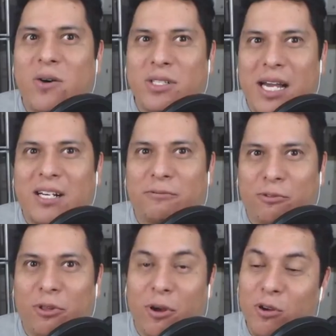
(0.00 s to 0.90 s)
always liked him
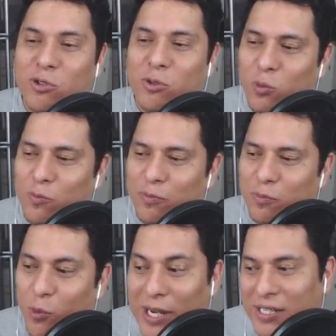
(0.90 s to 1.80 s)
for those
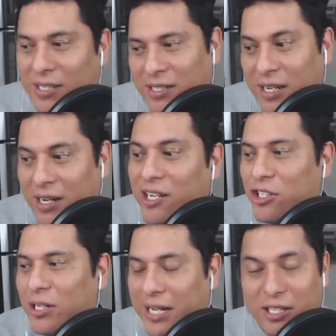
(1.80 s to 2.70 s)
reasons, in
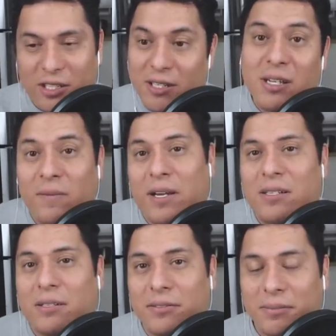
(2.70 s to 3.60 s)
addition to like his good sci-fi
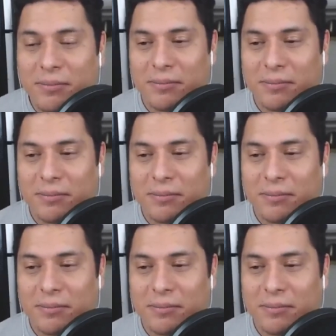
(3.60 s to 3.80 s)
stuff.